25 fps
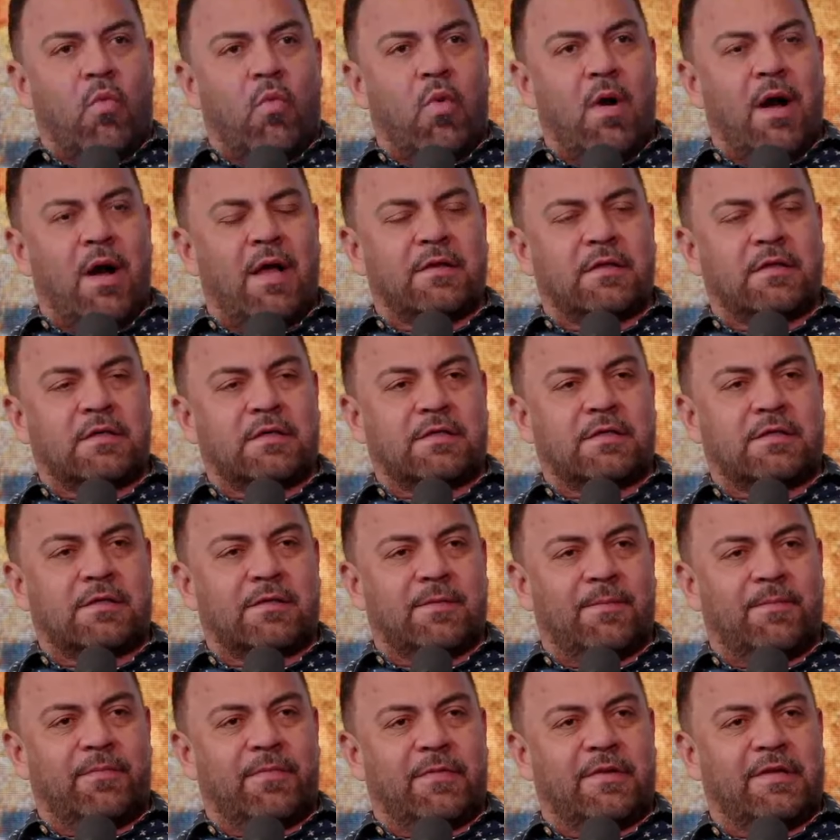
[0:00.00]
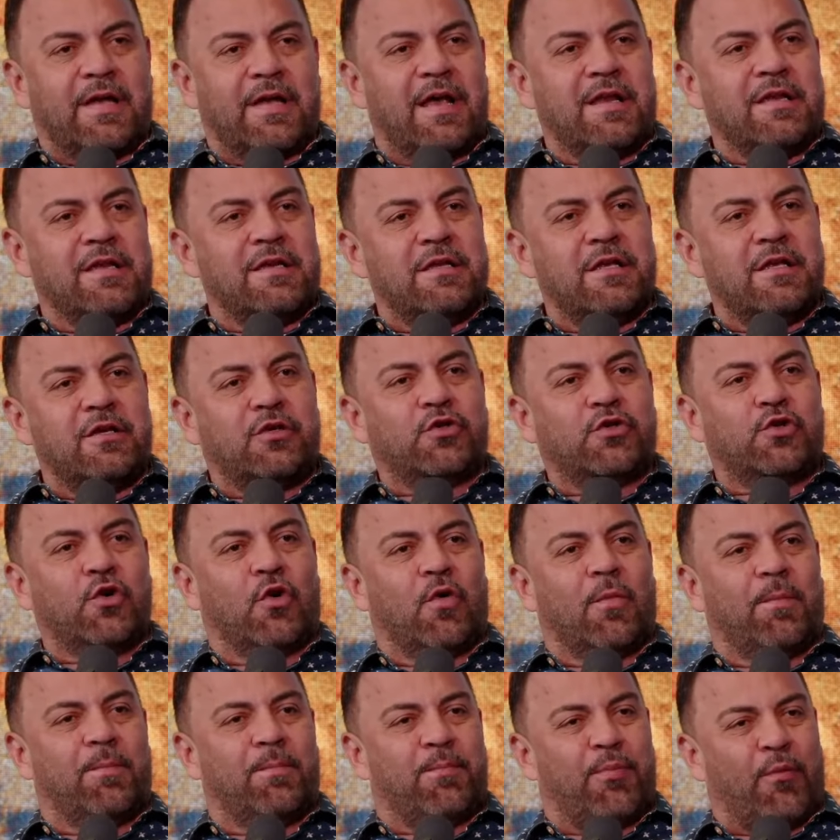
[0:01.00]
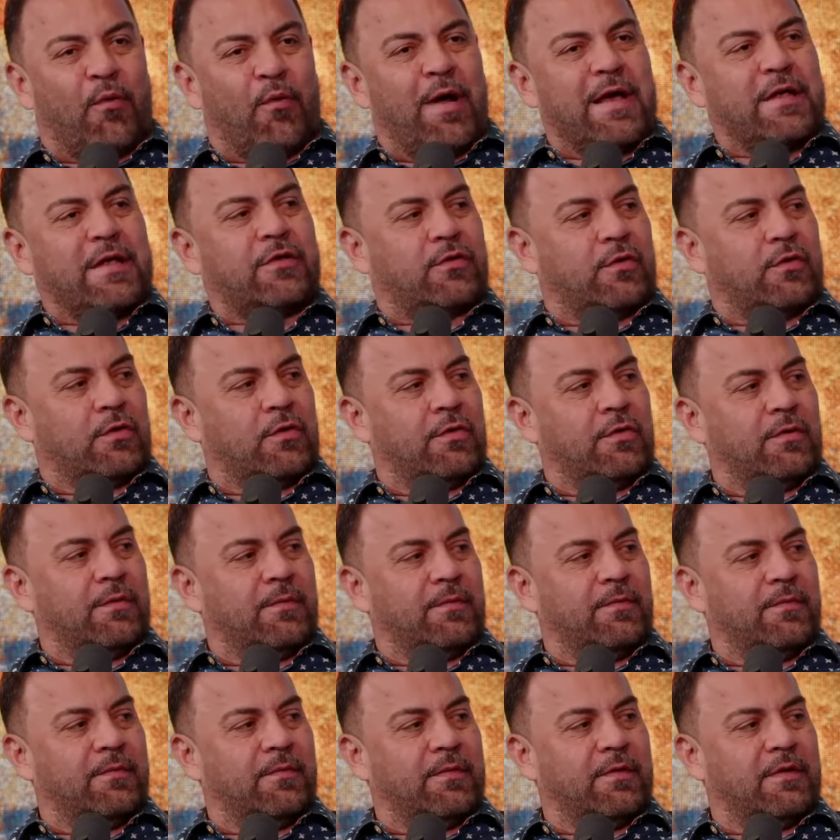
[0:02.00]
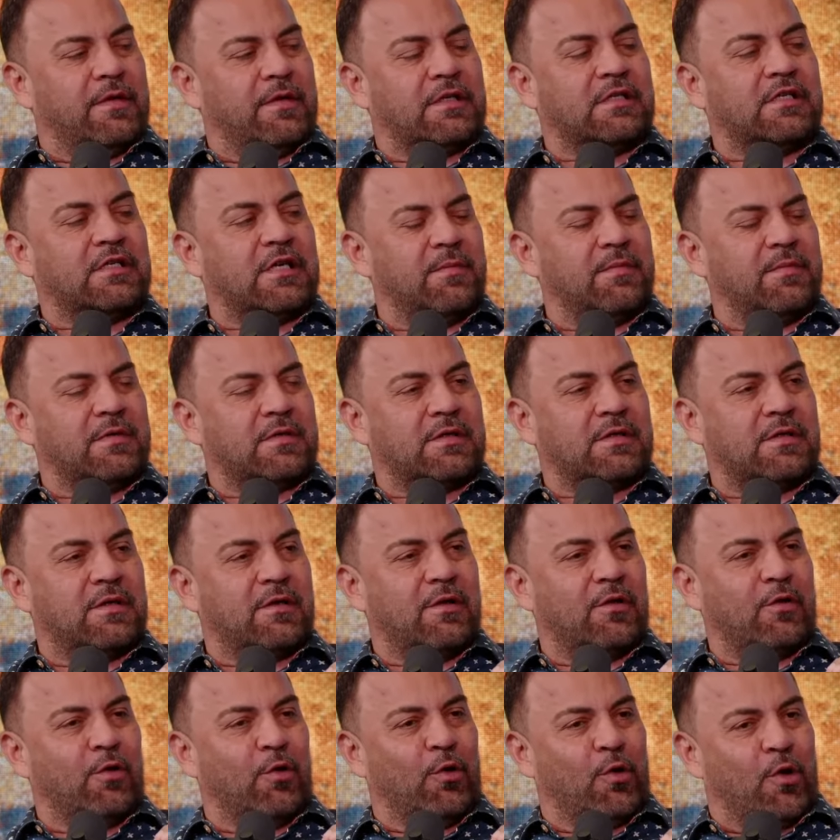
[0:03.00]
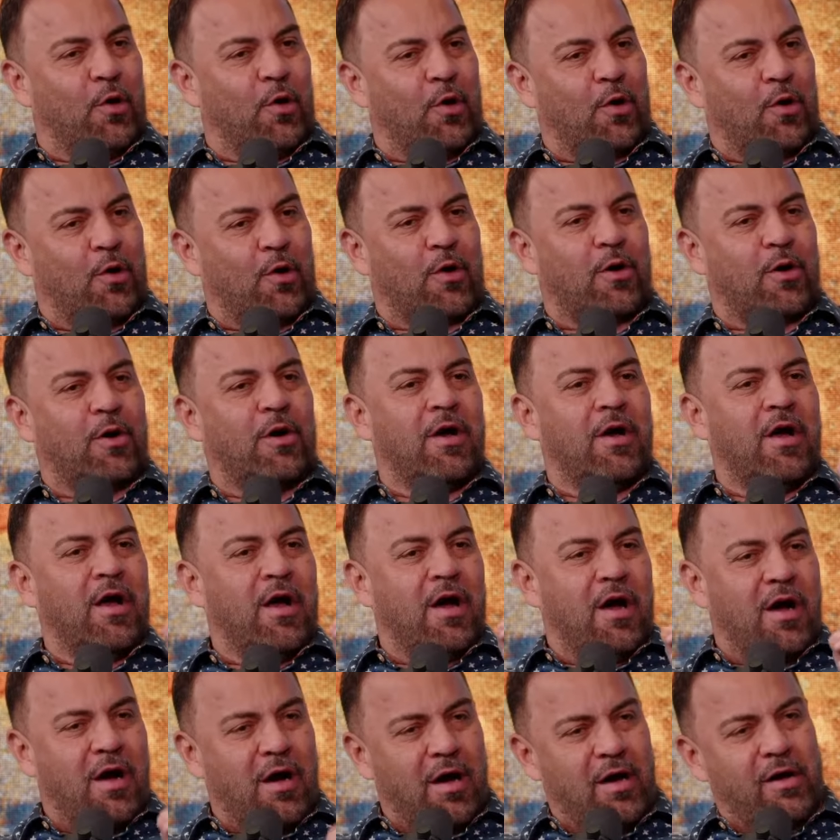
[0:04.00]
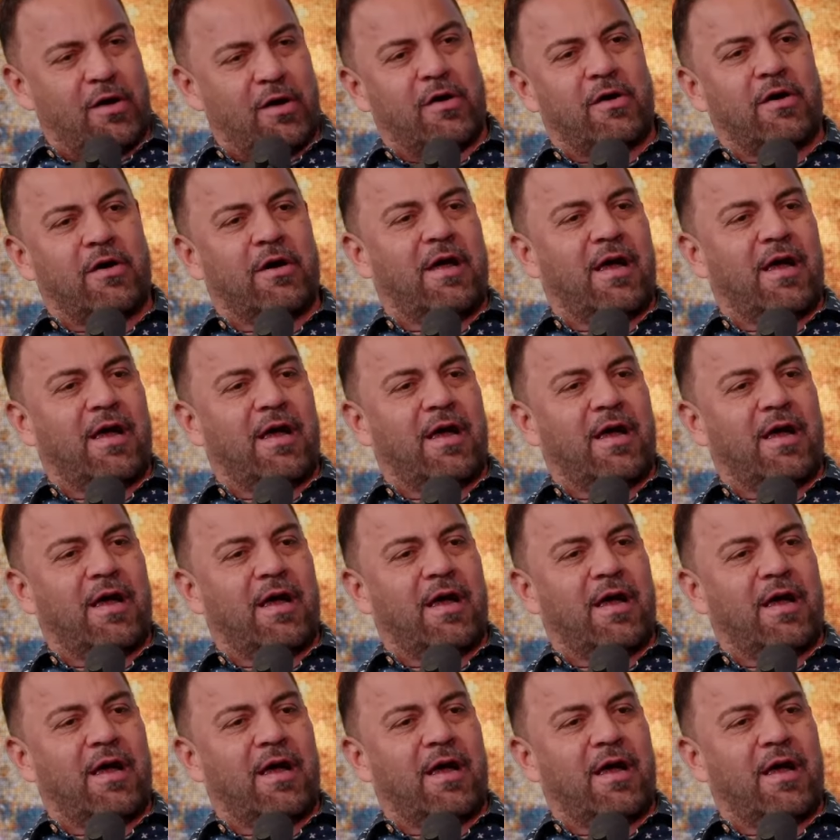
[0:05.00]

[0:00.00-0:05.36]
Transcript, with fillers: once the initial breakthrough, it seems longer, harder,